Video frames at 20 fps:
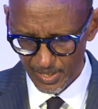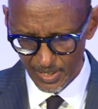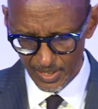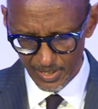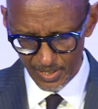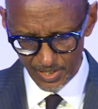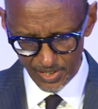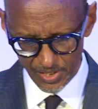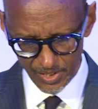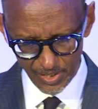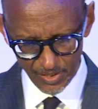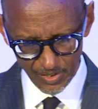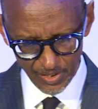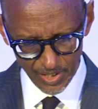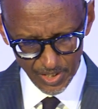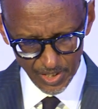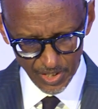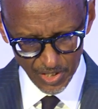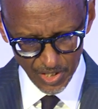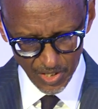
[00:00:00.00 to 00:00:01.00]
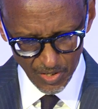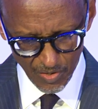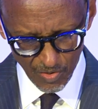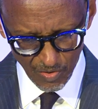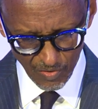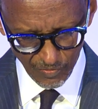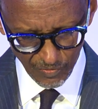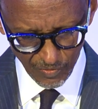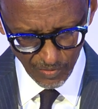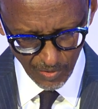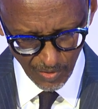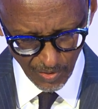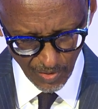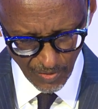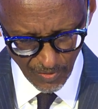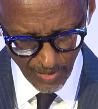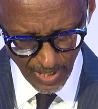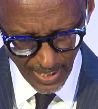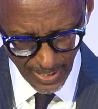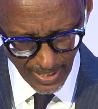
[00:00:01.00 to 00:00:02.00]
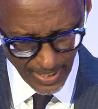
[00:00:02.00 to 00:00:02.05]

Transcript: and the secretary general for their